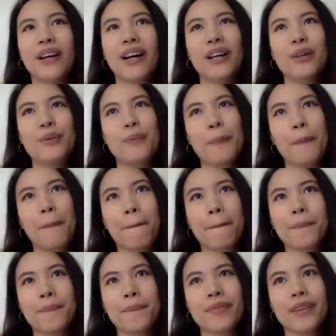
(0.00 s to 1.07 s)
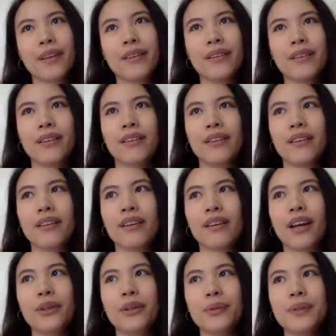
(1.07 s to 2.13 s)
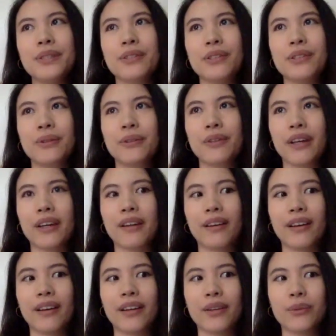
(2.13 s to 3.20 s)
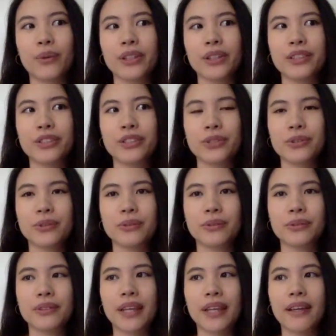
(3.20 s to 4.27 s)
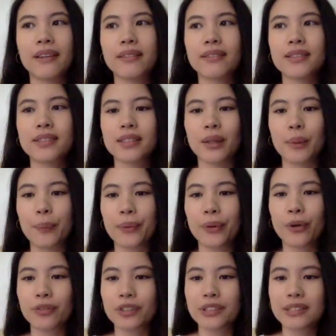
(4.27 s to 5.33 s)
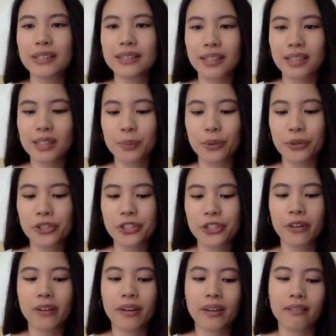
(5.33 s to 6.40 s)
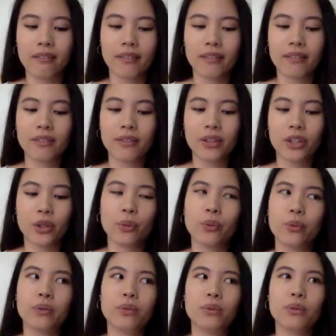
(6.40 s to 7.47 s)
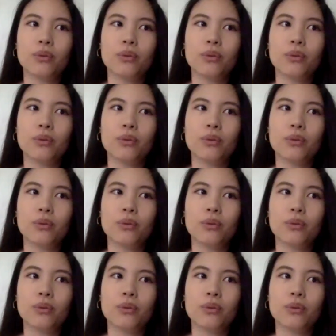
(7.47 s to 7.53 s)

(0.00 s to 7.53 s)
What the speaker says: I always knew that I wanted to gain some overseas exposure, and you know,